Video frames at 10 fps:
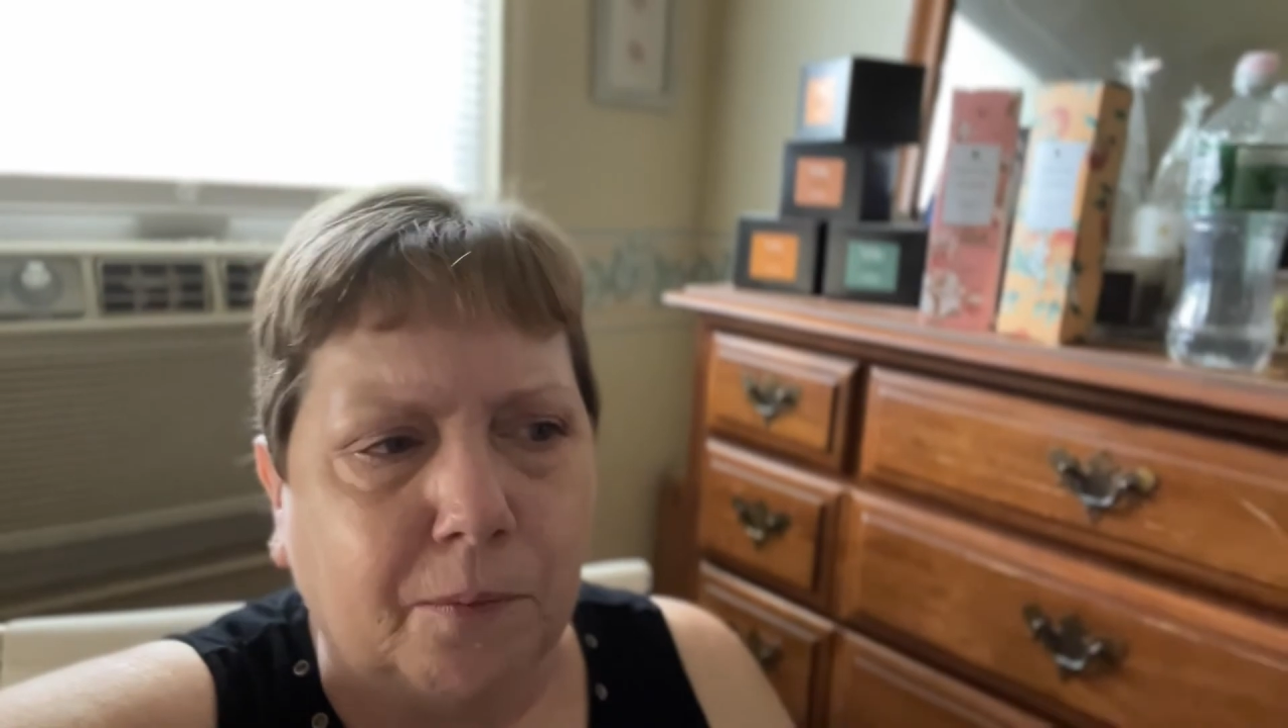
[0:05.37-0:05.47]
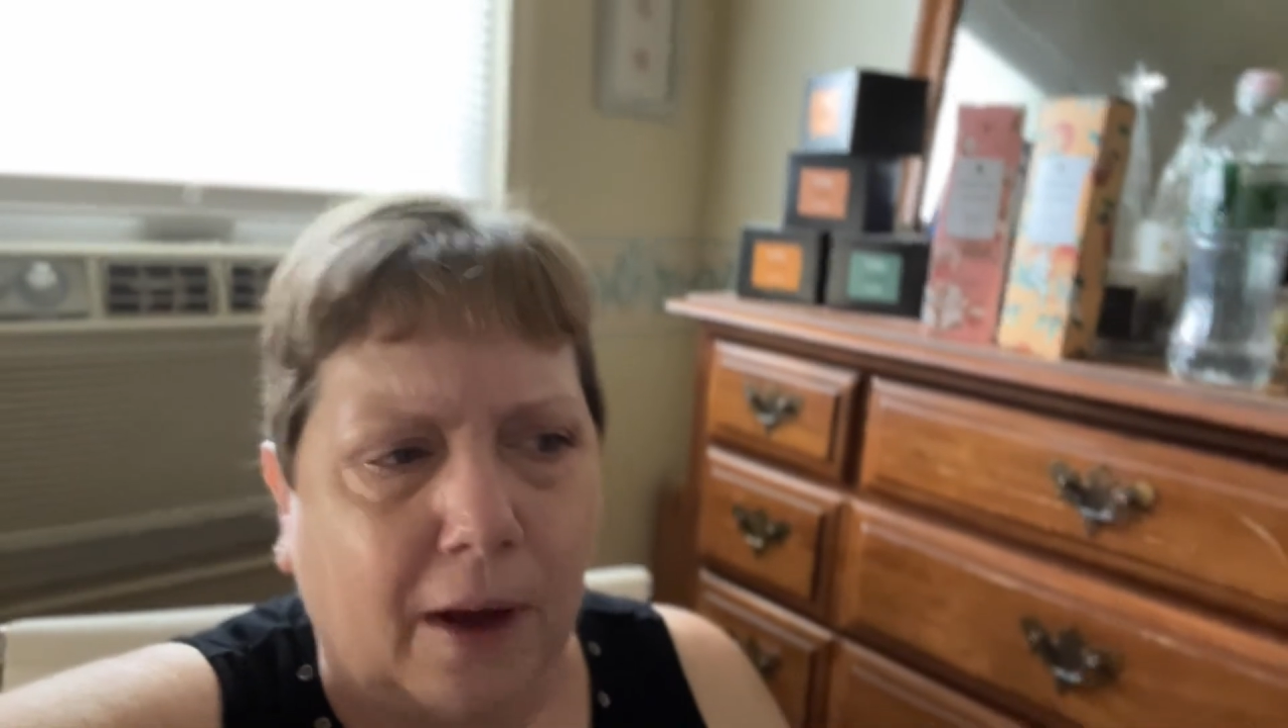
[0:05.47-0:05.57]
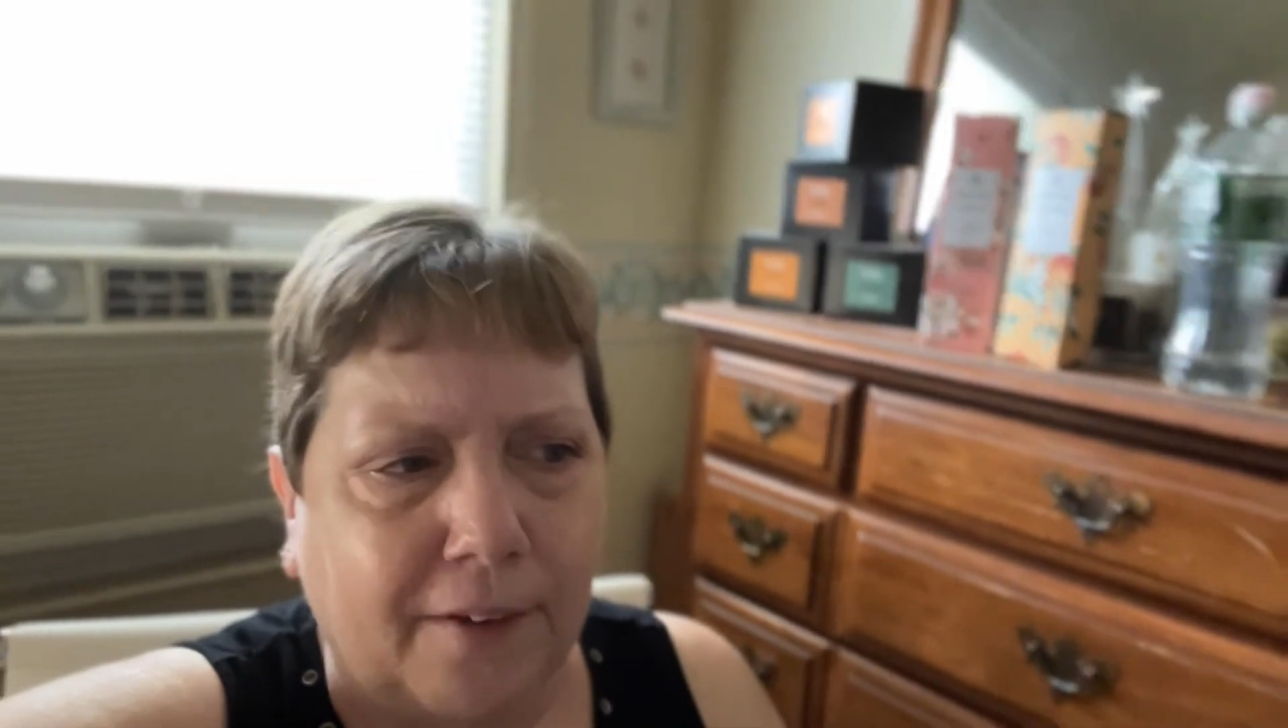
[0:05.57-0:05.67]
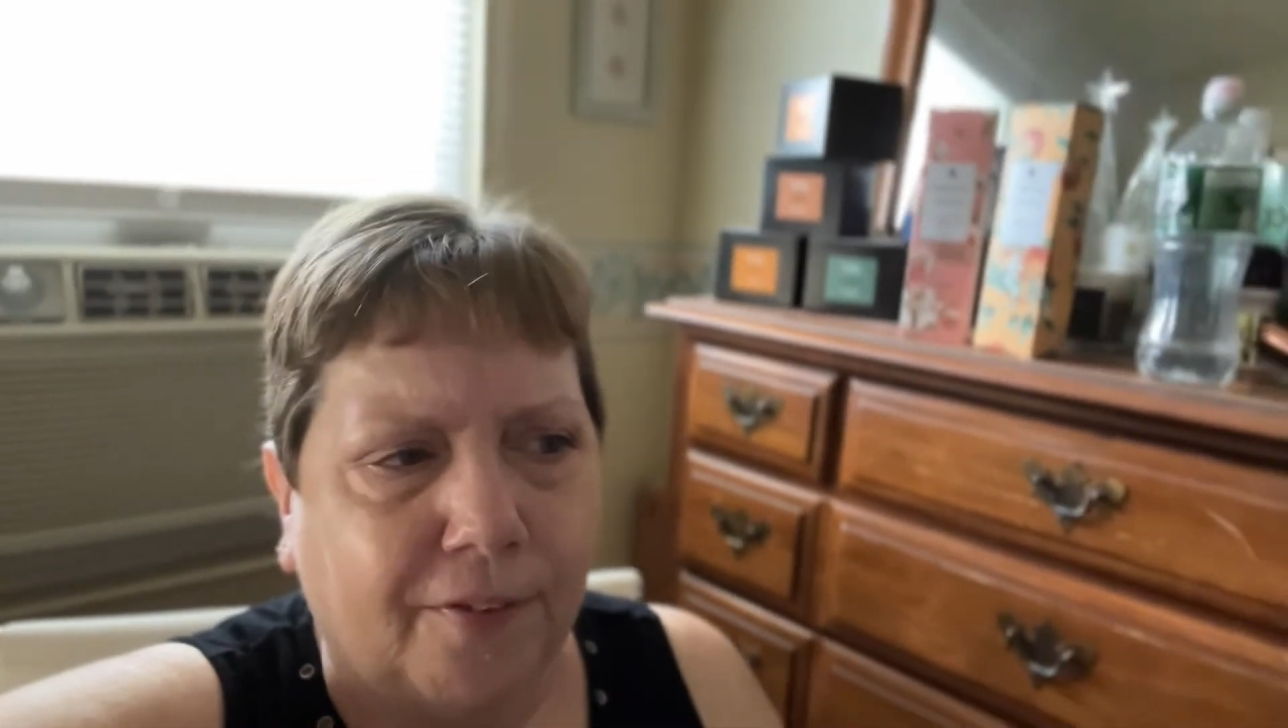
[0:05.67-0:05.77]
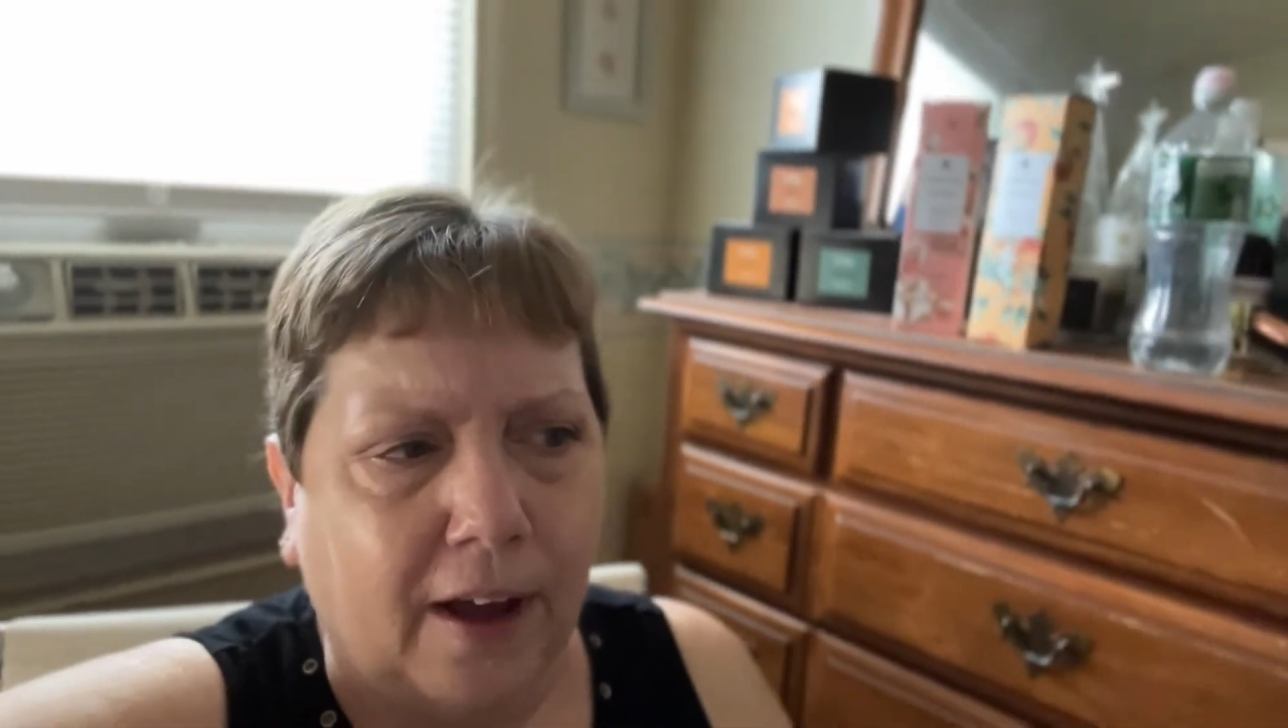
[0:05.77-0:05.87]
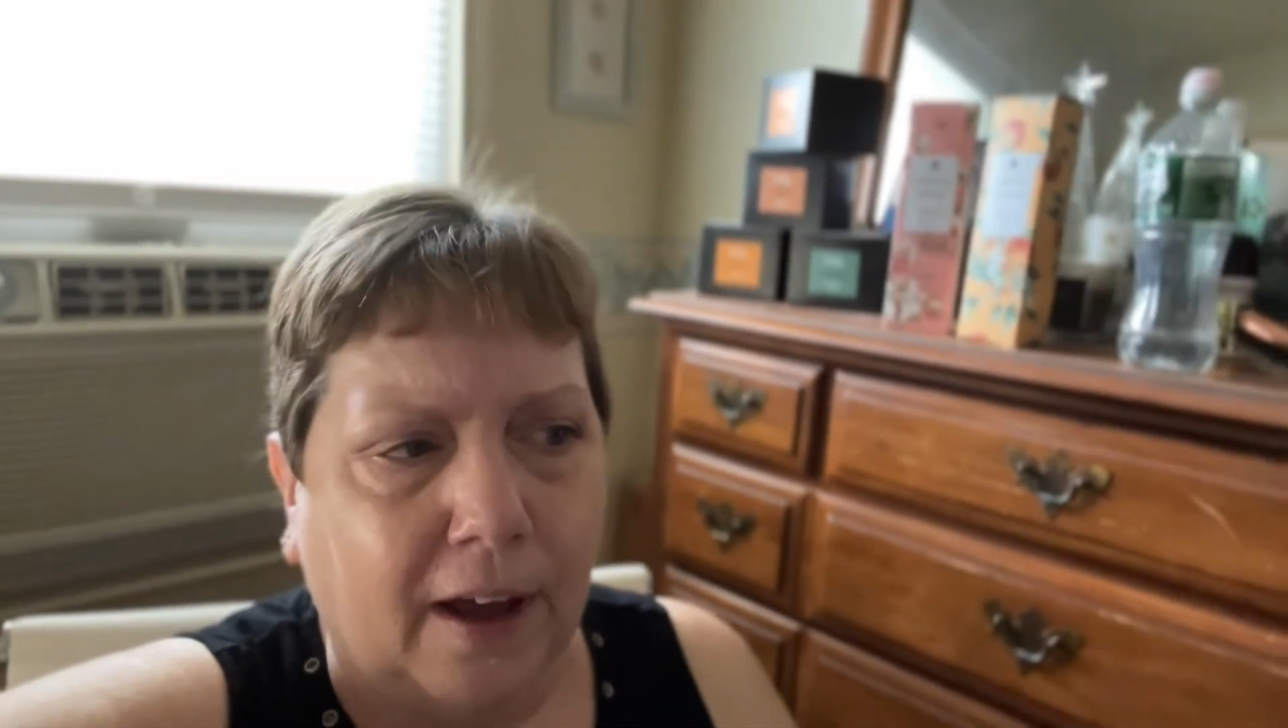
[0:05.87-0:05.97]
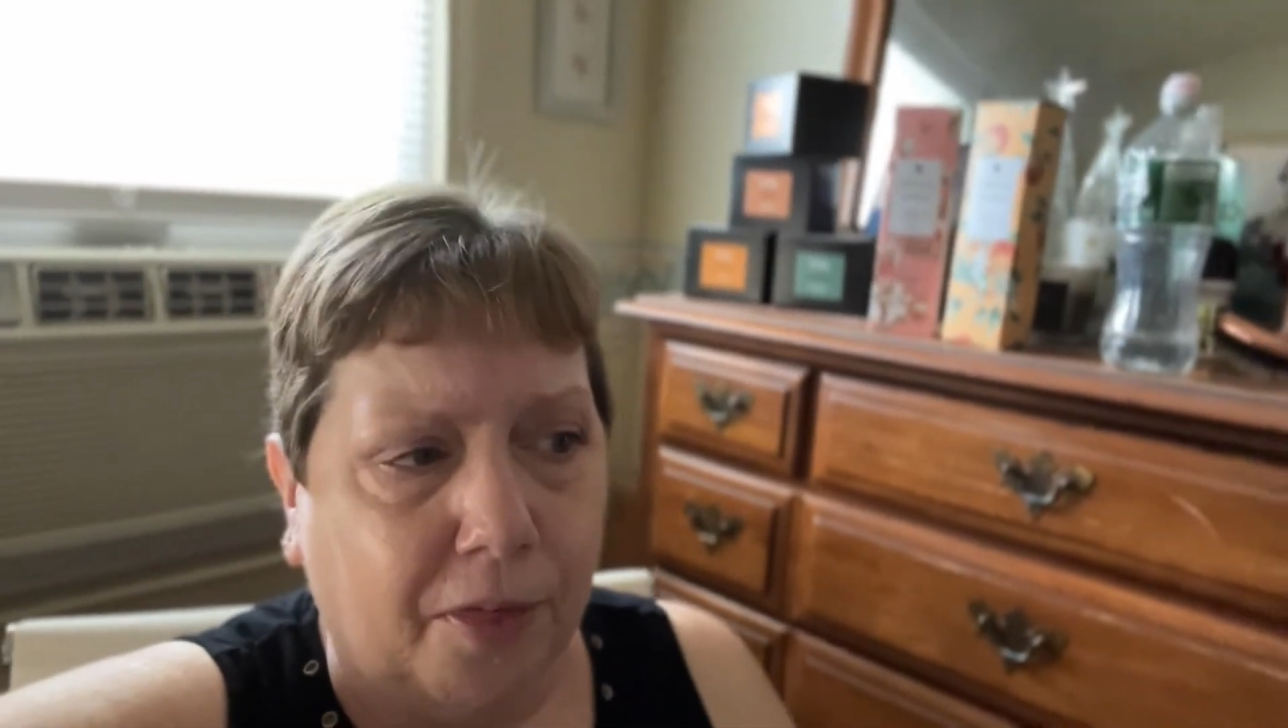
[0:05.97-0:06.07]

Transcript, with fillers: Wi-Fi.